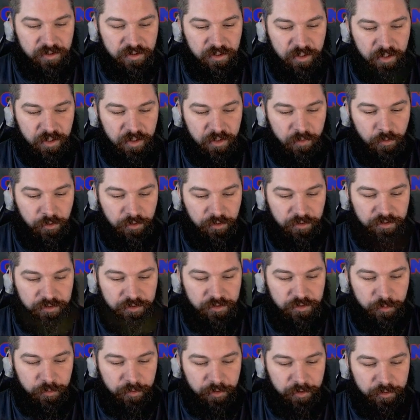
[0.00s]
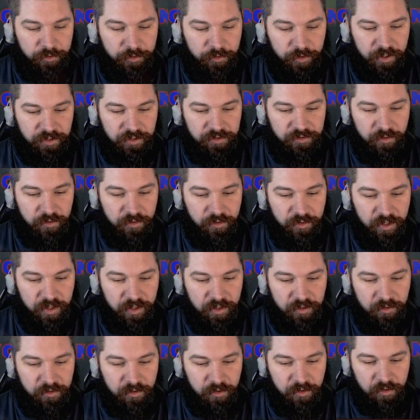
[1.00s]
and I want it to be greater
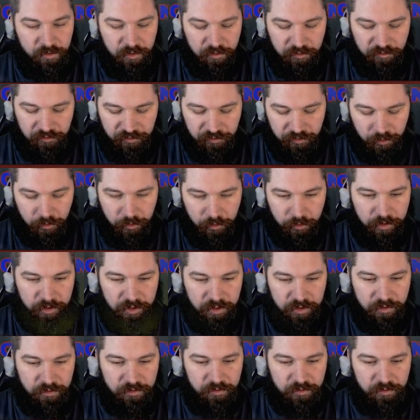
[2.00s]
than 40